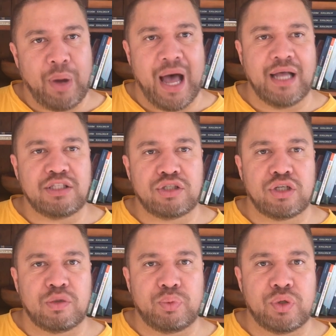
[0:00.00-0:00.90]
parts to
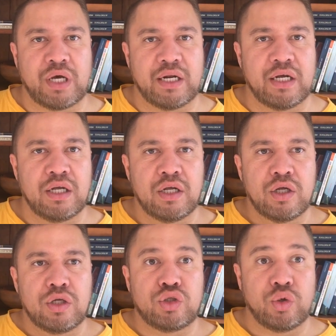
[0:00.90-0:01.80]
the pūkana
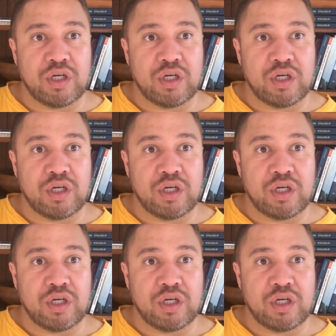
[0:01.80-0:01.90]
to